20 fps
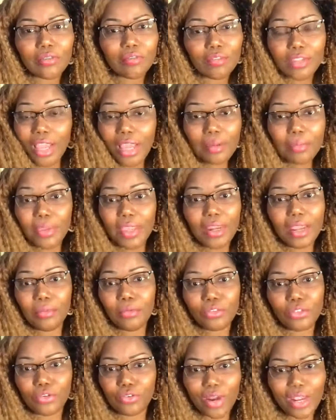not being able
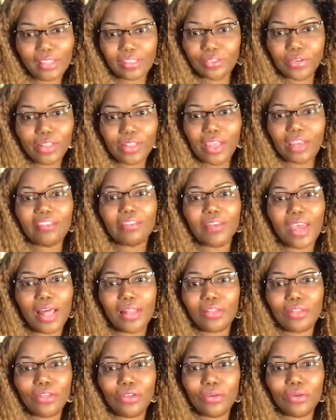to transfer that
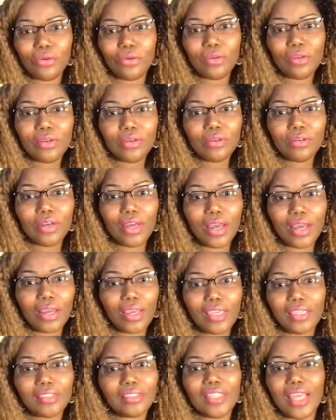value
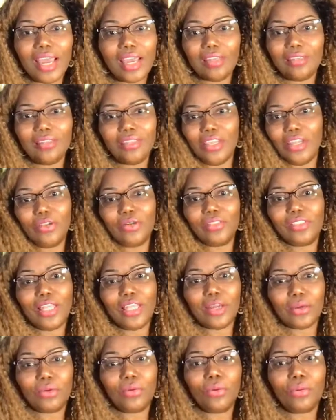is not, it's
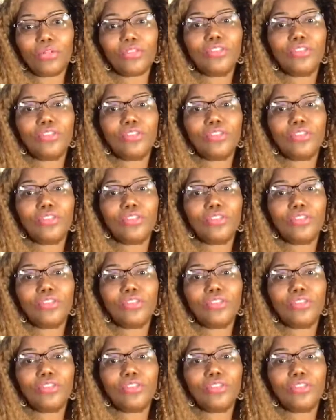not cool.